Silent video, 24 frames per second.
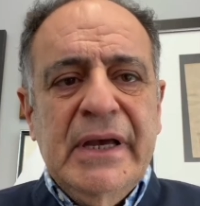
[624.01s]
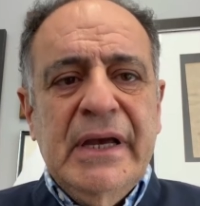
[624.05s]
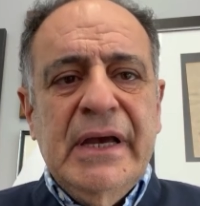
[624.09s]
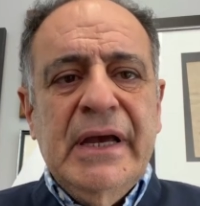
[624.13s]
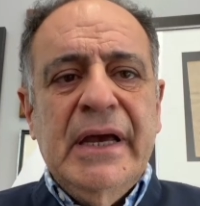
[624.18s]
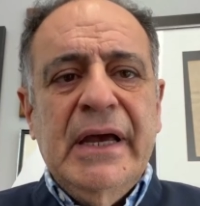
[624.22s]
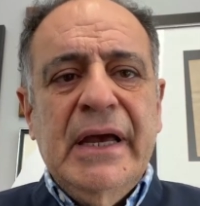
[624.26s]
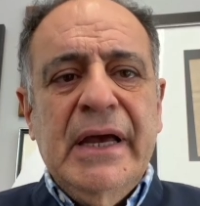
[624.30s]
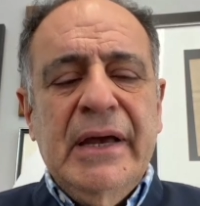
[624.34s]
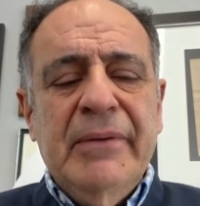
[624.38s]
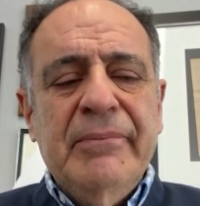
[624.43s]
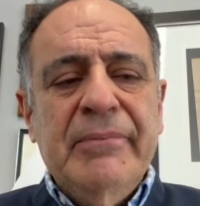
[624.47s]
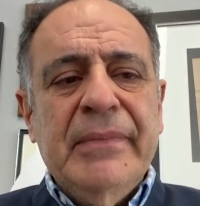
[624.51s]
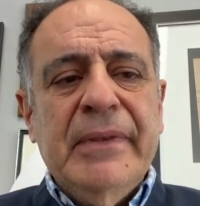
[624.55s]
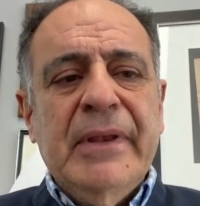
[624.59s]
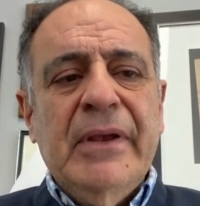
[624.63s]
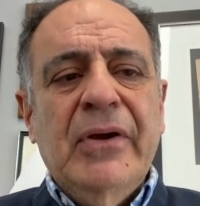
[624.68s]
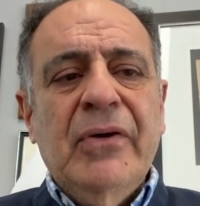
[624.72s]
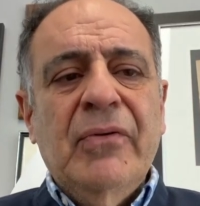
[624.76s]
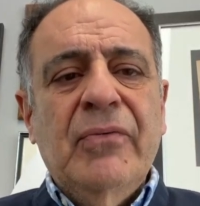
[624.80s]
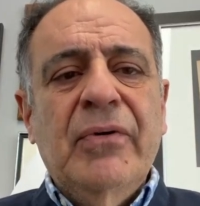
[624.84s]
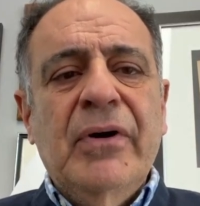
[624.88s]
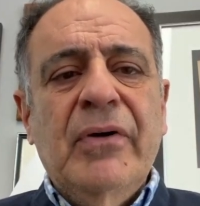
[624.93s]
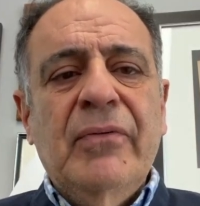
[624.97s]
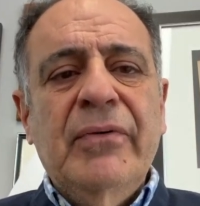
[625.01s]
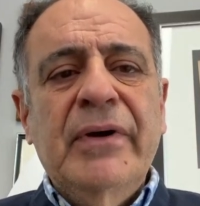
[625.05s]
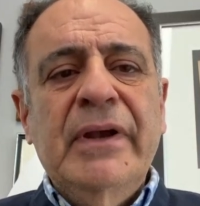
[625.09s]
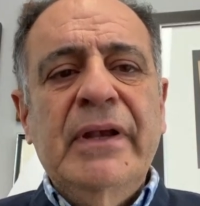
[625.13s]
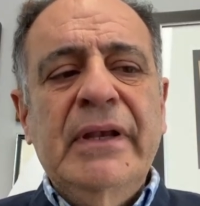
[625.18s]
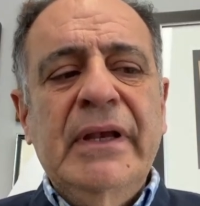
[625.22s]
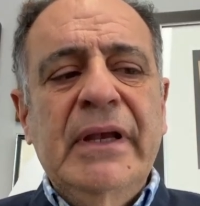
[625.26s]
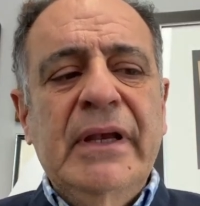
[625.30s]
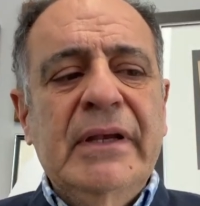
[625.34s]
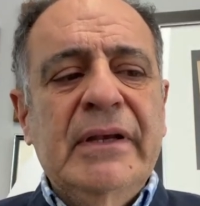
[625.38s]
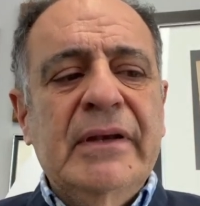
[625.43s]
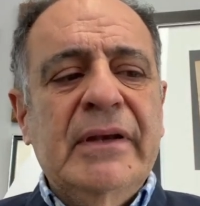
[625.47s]
Um, what we
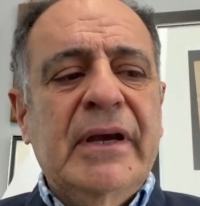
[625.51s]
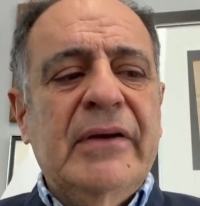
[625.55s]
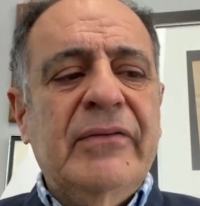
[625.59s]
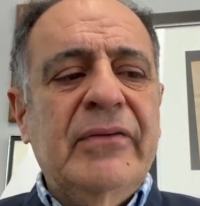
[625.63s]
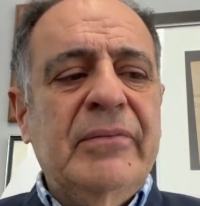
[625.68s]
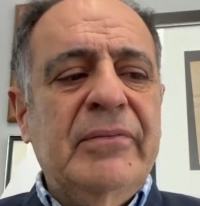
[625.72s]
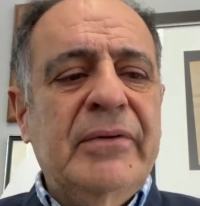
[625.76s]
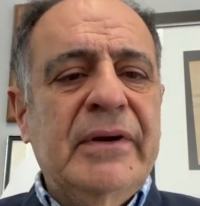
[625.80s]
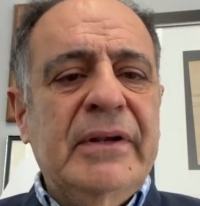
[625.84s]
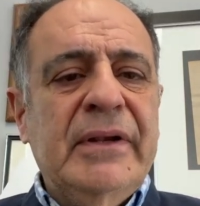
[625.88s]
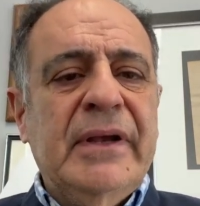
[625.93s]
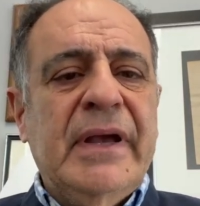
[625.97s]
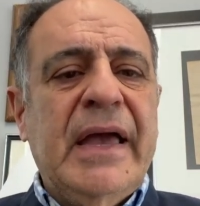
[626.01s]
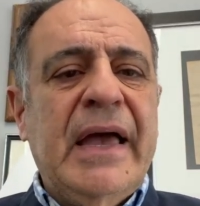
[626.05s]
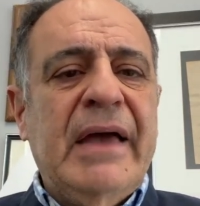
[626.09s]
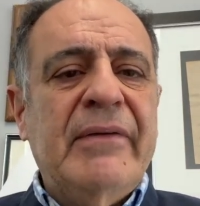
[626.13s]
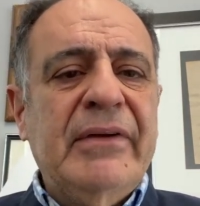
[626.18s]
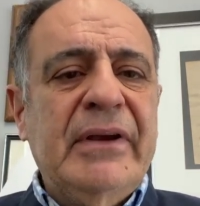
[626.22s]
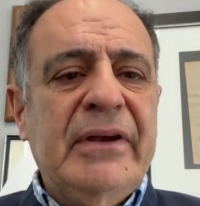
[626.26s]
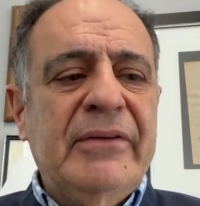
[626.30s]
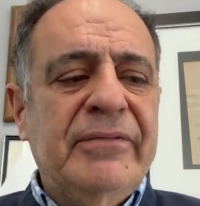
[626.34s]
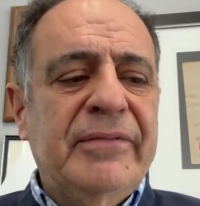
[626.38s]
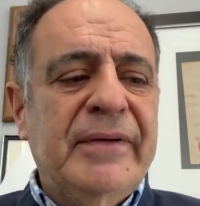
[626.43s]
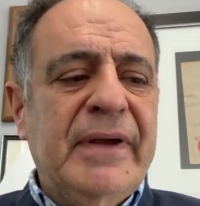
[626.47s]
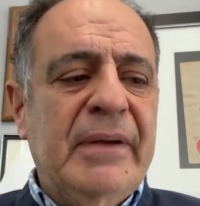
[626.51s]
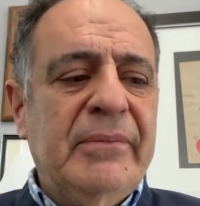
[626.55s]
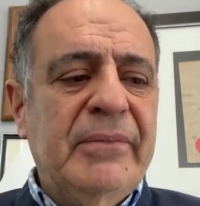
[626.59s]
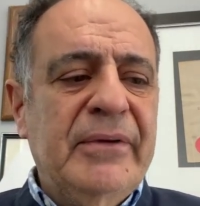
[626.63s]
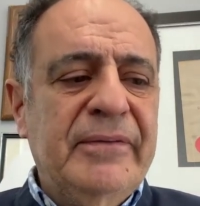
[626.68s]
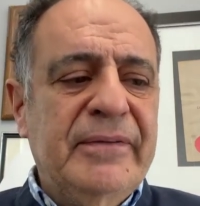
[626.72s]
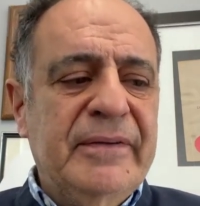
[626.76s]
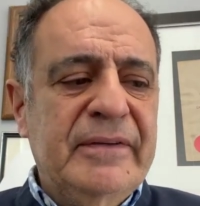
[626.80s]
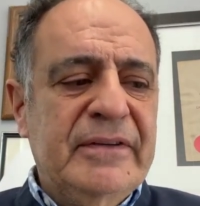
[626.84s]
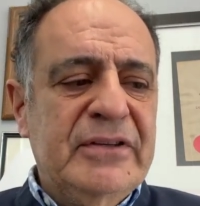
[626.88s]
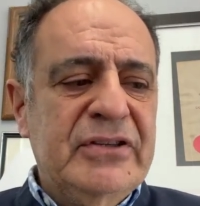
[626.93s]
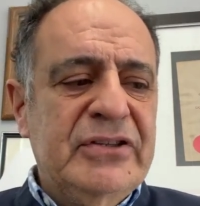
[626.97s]
need, everyone having a family
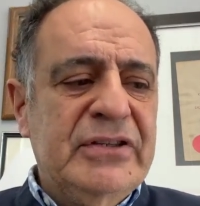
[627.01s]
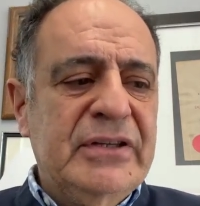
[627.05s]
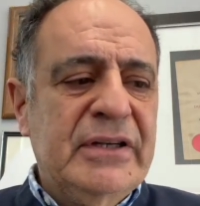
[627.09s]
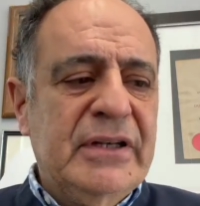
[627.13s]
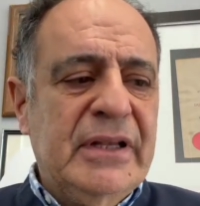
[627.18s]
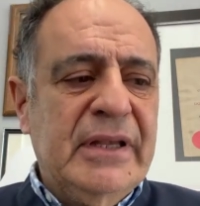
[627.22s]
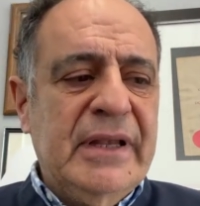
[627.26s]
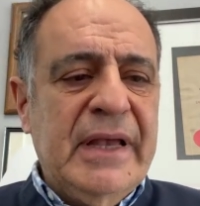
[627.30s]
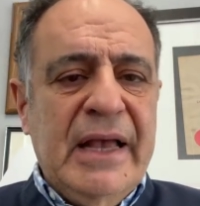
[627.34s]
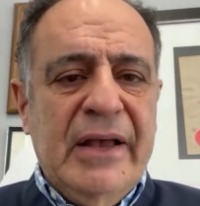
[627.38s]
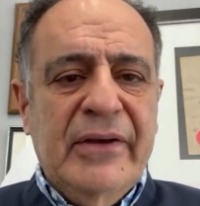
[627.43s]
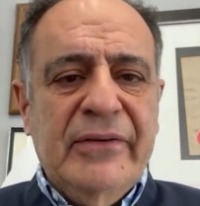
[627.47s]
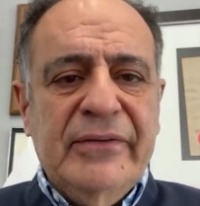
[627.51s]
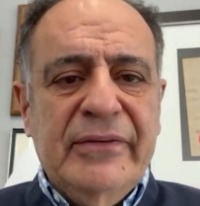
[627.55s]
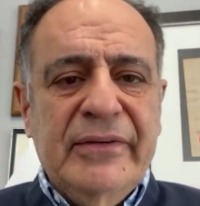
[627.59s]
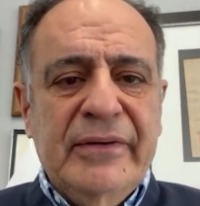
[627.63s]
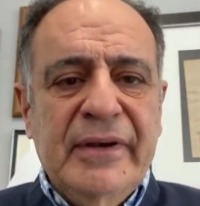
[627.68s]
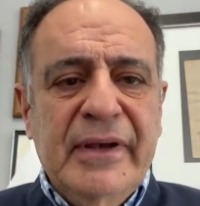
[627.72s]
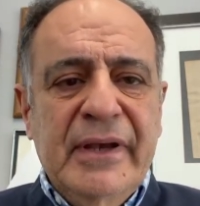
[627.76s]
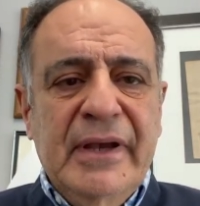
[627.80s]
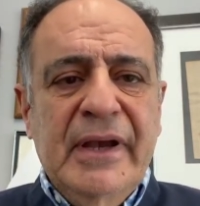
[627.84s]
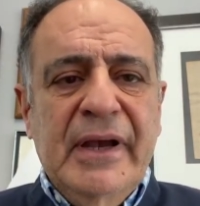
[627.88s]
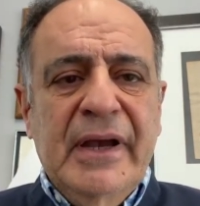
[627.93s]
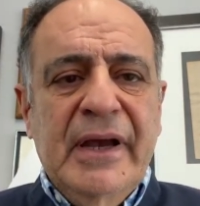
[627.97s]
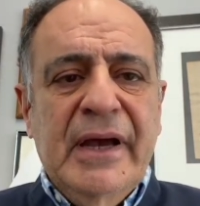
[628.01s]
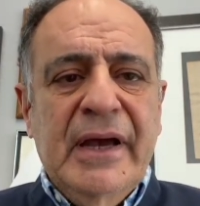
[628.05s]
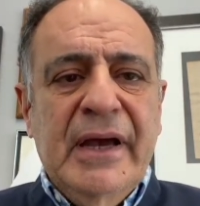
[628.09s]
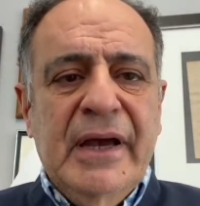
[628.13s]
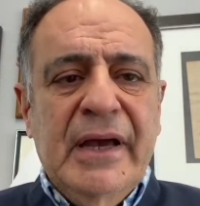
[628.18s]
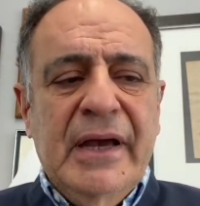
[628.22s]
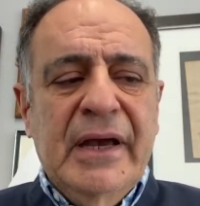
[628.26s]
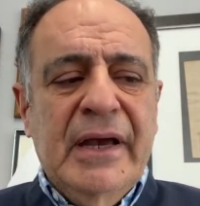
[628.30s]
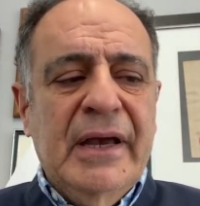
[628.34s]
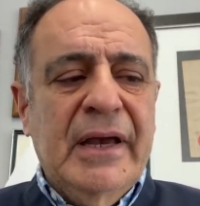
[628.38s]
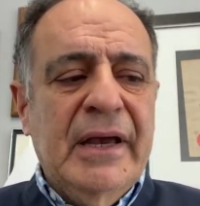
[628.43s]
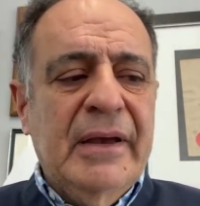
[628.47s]
physician allows
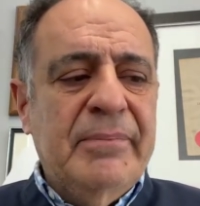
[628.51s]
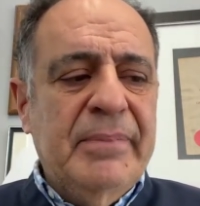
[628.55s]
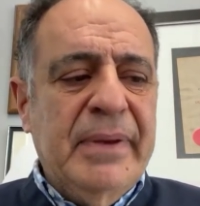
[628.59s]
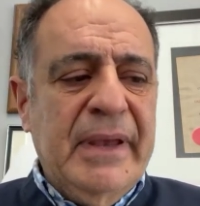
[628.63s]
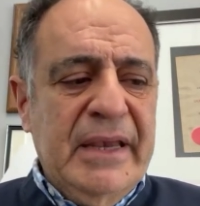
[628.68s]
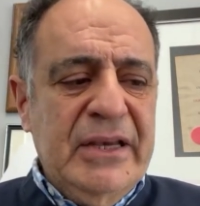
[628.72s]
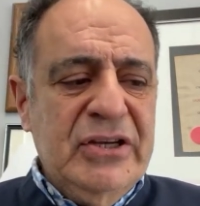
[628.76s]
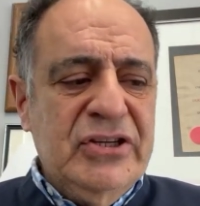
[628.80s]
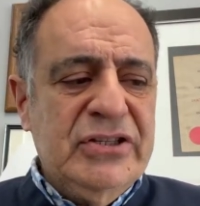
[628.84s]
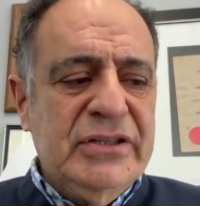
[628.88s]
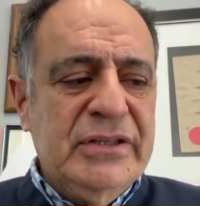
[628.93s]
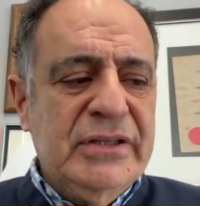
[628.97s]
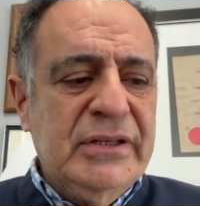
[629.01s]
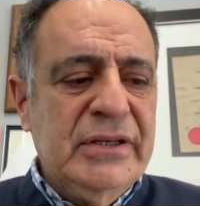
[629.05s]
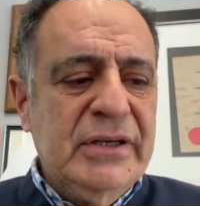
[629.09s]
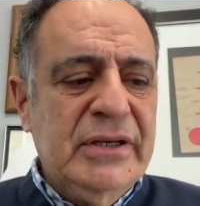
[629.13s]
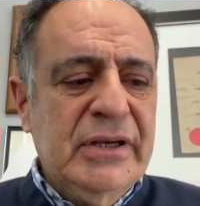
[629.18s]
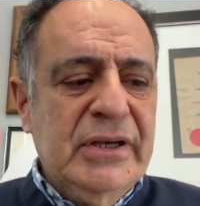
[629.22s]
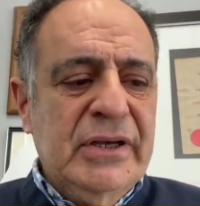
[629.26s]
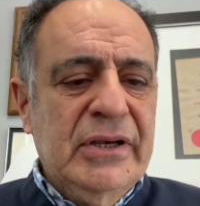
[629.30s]
a patient